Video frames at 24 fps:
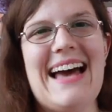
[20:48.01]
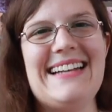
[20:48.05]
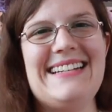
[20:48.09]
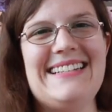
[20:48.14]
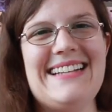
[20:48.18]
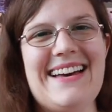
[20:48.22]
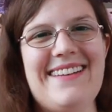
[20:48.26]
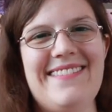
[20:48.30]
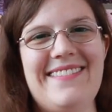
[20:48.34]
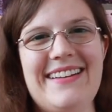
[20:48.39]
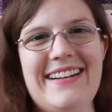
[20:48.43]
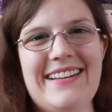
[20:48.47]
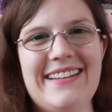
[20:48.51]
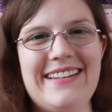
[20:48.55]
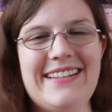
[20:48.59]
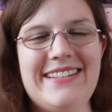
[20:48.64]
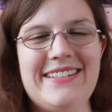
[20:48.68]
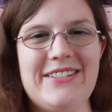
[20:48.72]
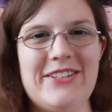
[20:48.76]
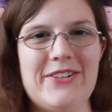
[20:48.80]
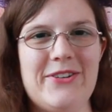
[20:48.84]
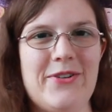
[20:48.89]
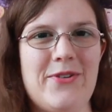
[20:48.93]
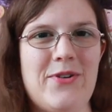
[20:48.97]
I definitely
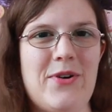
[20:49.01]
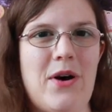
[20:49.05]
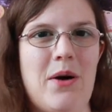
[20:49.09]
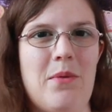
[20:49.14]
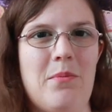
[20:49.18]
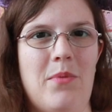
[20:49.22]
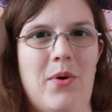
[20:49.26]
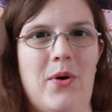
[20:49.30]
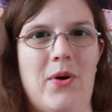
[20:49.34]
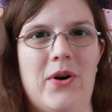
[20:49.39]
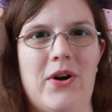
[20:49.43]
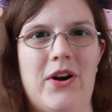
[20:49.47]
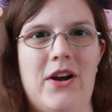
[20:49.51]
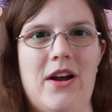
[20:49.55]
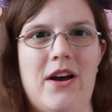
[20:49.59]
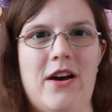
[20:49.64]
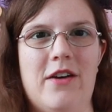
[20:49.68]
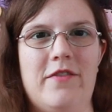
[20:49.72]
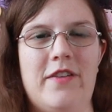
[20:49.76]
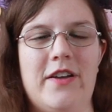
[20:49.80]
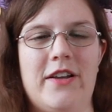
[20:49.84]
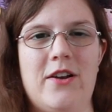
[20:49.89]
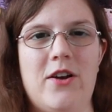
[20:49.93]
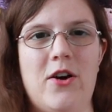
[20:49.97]
do more
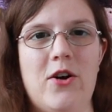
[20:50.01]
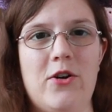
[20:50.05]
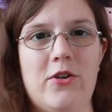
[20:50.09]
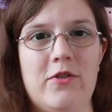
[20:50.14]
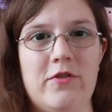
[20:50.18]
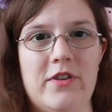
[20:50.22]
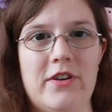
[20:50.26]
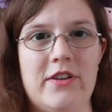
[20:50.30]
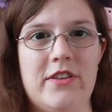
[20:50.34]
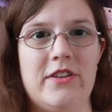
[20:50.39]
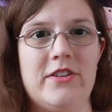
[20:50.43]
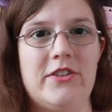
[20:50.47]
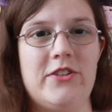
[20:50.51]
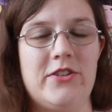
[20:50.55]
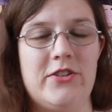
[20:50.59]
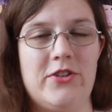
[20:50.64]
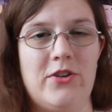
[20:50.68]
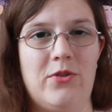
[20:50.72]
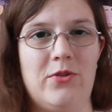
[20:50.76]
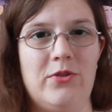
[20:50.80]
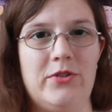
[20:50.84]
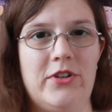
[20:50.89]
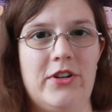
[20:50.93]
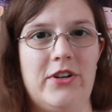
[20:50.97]
of an
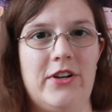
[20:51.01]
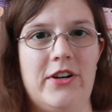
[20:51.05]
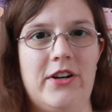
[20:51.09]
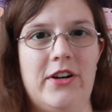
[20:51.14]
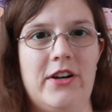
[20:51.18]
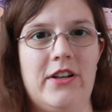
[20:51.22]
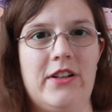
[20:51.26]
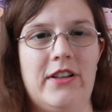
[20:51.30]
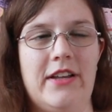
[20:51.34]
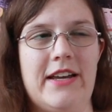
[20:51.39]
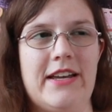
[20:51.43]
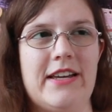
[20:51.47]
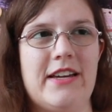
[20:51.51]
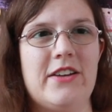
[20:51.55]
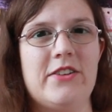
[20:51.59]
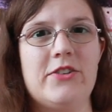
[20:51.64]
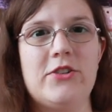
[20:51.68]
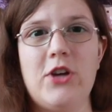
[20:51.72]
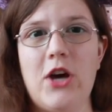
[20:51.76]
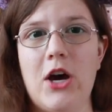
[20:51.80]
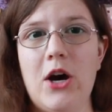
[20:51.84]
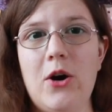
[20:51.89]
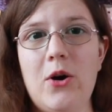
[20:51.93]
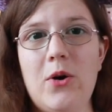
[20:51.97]
over-the-shoulder like
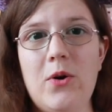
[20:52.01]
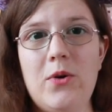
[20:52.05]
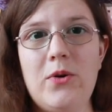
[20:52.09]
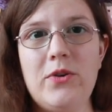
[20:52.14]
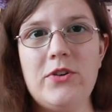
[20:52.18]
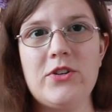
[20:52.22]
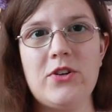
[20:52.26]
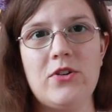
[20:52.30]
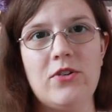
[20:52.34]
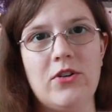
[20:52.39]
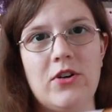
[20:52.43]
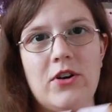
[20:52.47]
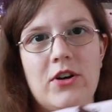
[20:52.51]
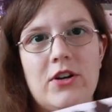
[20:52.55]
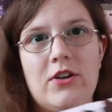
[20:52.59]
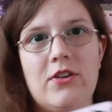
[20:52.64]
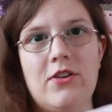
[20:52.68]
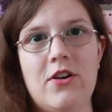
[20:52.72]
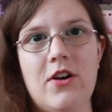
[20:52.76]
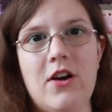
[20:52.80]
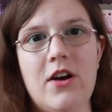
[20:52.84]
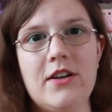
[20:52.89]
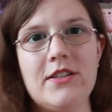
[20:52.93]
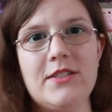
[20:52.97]
tote or
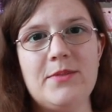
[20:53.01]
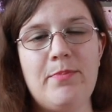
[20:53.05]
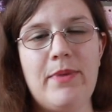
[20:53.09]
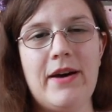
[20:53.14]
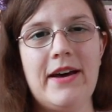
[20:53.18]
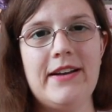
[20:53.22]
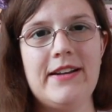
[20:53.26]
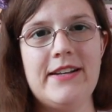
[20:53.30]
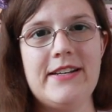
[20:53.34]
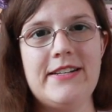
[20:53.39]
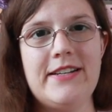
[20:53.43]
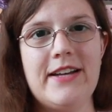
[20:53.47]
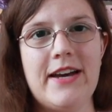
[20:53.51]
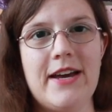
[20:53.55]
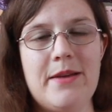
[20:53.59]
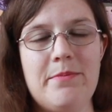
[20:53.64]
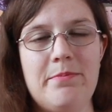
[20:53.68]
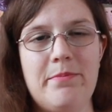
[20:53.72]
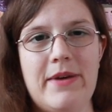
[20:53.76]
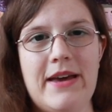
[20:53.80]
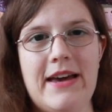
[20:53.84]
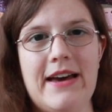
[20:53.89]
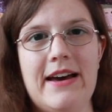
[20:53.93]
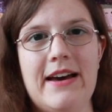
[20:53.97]
crossbody
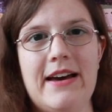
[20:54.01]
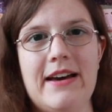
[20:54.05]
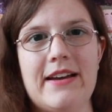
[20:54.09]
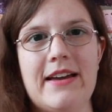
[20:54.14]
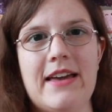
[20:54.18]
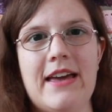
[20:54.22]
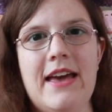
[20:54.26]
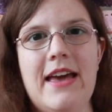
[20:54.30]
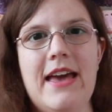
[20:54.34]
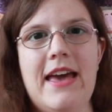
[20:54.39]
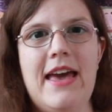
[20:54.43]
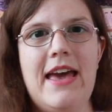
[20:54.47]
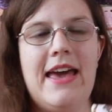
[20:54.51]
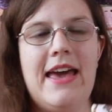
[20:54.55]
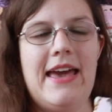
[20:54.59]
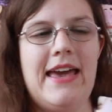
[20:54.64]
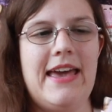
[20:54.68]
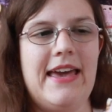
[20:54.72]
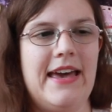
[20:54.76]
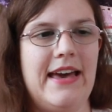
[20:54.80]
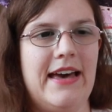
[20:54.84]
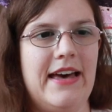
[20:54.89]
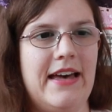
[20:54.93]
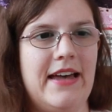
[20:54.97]
type bag
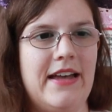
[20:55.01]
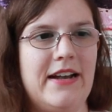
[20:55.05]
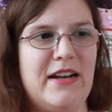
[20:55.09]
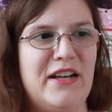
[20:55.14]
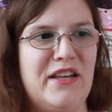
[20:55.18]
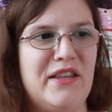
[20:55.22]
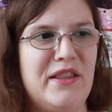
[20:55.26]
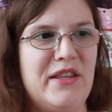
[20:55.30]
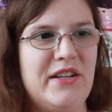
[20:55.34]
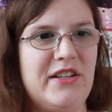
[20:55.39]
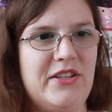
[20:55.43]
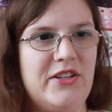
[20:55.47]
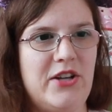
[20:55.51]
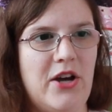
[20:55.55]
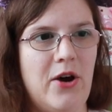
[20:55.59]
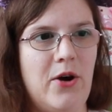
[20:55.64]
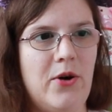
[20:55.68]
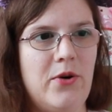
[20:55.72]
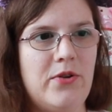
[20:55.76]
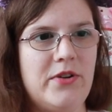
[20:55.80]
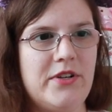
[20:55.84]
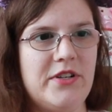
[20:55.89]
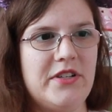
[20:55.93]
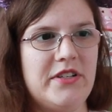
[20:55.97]
and the
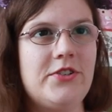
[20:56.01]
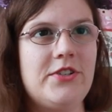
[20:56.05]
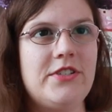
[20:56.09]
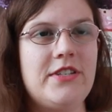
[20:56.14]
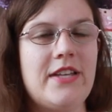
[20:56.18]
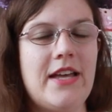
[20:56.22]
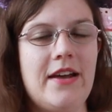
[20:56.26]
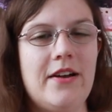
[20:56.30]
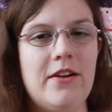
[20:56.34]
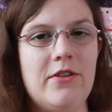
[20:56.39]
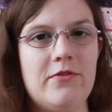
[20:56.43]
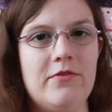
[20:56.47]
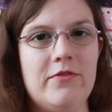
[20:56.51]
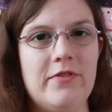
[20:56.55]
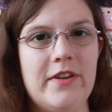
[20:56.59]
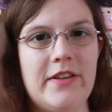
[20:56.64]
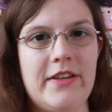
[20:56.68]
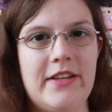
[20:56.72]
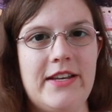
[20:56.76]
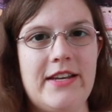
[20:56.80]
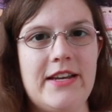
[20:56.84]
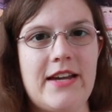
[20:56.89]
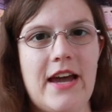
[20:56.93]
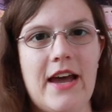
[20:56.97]
tote just had a
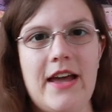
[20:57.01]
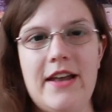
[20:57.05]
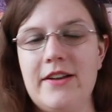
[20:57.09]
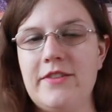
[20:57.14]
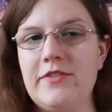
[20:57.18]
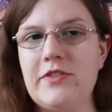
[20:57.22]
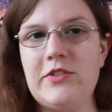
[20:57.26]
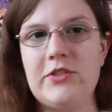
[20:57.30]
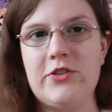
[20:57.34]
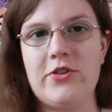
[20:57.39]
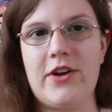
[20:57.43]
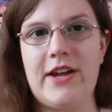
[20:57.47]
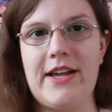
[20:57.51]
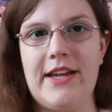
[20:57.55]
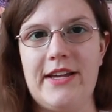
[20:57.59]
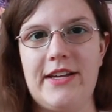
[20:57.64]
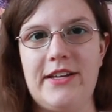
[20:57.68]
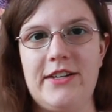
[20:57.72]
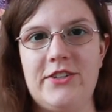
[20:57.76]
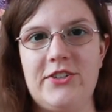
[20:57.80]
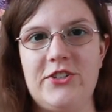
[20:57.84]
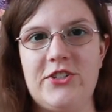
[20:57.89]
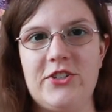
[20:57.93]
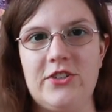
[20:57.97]
really kind of
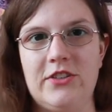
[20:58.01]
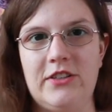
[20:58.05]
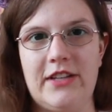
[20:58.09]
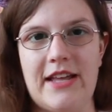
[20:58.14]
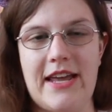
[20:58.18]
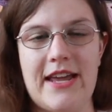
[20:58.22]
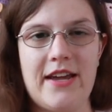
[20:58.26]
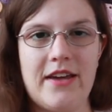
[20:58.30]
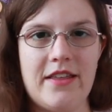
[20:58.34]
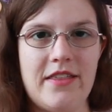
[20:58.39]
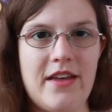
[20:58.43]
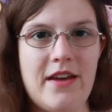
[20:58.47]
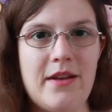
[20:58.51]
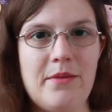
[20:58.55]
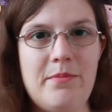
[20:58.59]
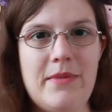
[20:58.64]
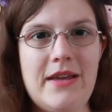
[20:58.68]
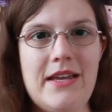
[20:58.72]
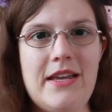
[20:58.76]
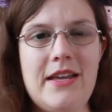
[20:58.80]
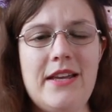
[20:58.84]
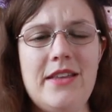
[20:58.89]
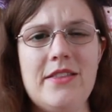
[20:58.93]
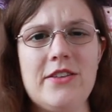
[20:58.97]
strange length on
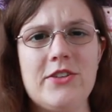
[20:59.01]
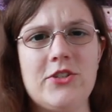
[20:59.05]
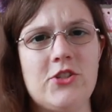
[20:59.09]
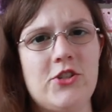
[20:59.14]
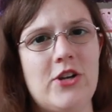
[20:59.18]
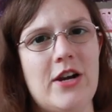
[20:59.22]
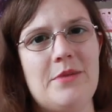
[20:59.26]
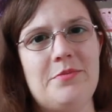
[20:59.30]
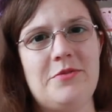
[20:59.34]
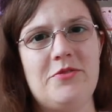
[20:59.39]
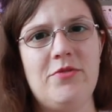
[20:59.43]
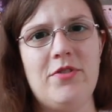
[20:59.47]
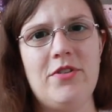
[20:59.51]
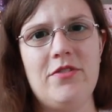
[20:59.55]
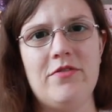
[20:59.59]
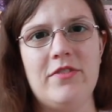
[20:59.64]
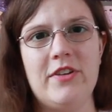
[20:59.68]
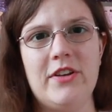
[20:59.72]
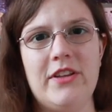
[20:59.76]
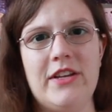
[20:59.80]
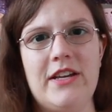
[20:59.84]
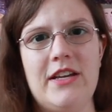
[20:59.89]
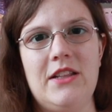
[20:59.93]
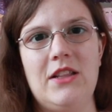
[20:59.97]
me. The straps were
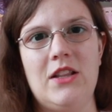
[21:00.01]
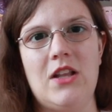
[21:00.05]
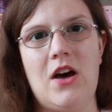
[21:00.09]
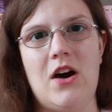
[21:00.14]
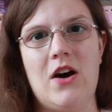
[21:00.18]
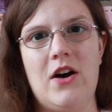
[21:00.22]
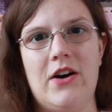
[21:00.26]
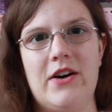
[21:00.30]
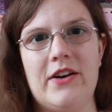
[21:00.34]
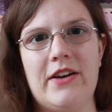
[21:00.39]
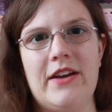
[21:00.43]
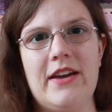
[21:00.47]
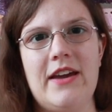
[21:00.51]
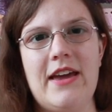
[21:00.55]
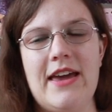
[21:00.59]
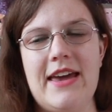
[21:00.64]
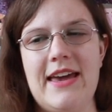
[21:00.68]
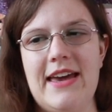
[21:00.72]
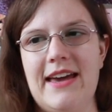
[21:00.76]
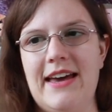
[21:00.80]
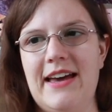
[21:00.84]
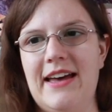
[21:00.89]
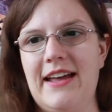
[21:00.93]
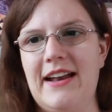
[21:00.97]
really long
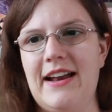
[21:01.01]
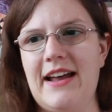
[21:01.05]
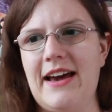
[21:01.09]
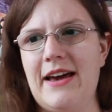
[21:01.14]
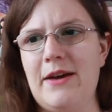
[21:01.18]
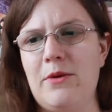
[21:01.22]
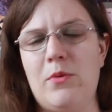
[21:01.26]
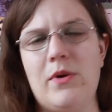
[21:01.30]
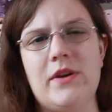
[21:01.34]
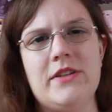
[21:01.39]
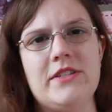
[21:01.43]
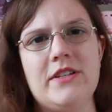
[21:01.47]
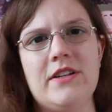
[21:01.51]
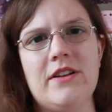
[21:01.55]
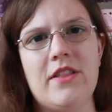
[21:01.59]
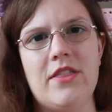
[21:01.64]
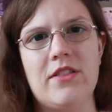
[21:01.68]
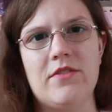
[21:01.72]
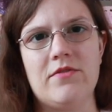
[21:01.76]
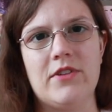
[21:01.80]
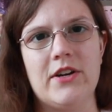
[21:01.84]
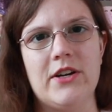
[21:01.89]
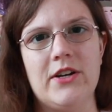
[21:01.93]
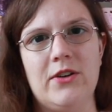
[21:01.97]
and I wasn't
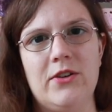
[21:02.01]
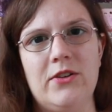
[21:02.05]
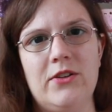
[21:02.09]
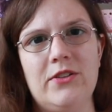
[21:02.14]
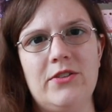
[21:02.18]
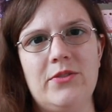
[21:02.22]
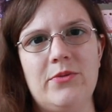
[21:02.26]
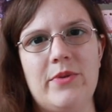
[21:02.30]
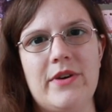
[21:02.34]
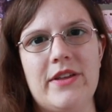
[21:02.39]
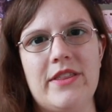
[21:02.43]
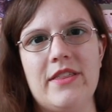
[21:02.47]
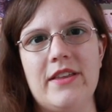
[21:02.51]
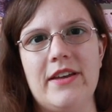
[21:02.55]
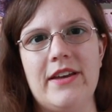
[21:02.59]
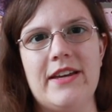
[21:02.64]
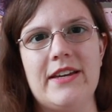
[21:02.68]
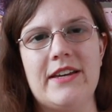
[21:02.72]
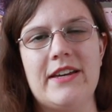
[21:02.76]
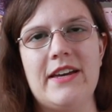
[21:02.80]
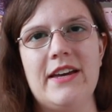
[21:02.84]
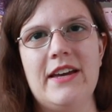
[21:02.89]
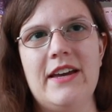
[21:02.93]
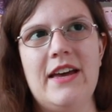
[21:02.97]
thrilled with
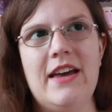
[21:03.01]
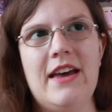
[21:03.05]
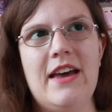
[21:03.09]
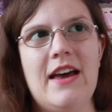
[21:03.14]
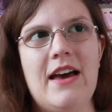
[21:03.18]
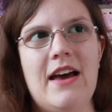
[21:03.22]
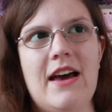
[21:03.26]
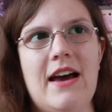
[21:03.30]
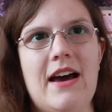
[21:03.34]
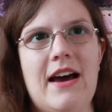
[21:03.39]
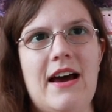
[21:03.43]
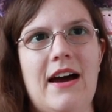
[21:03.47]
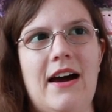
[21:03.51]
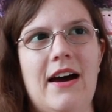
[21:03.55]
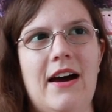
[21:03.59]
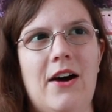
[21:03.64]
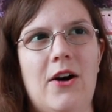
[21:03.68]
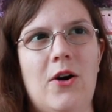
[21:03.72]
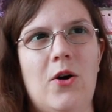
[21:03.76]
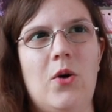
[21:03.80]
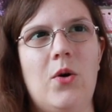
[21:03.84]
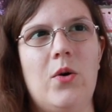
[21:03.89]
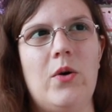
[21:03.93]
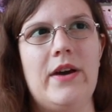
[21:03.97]
like
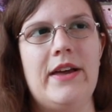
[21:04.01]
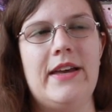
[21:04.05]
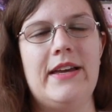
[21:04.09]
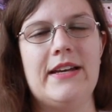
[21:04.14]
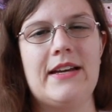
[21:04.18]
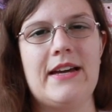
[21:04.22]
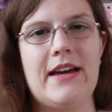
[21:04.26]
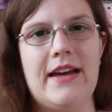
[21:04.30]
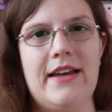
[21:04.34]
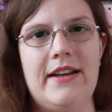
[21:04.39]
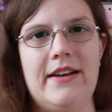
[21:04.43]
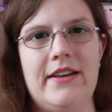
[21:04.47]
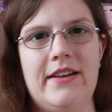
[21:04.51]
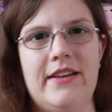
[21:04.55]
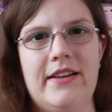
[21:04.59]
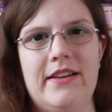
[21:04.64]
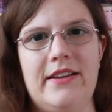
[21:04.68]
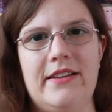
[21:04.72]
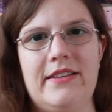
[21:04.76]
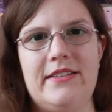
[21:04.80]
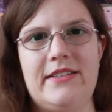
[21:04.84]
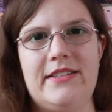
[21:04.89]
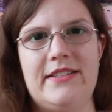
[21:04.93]
how it kind of